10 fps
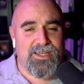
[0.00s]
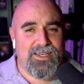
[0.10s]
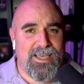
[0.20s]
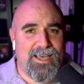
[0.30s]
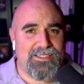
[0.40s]

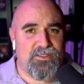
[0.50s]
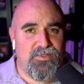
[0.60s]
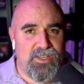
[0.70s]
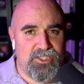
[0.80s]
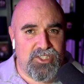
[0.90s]
Cast
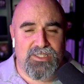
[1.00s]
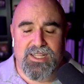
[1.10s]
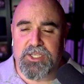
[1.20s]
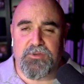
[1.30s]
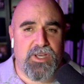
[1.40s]
vision like
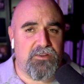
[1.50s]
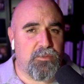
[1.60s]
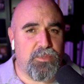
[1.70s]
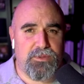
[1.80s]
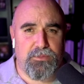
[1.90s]
you've never
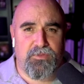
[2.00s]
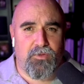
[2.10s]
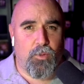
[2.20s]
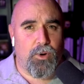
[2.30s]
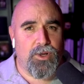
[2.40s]
been
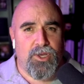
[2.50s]
before,